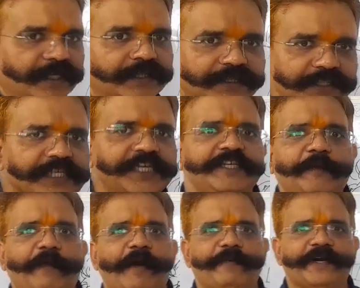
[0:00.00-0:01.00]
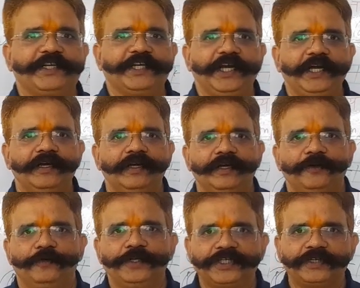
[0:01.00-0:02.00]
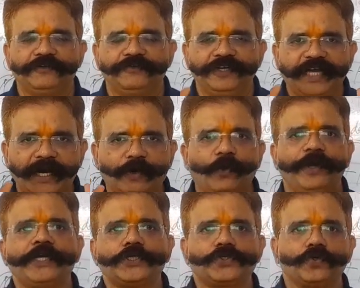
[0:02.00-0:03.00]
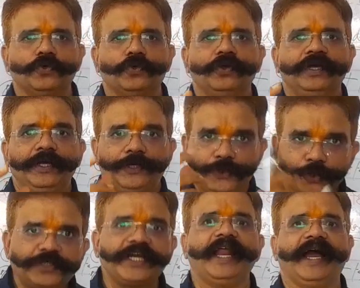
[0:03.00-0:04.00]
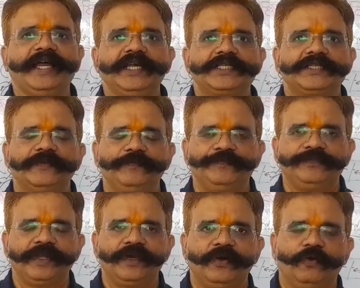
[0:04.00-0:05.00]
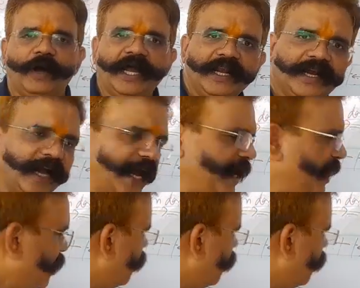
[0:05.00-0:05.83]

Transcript: This is the property which we are going to utilize while carrying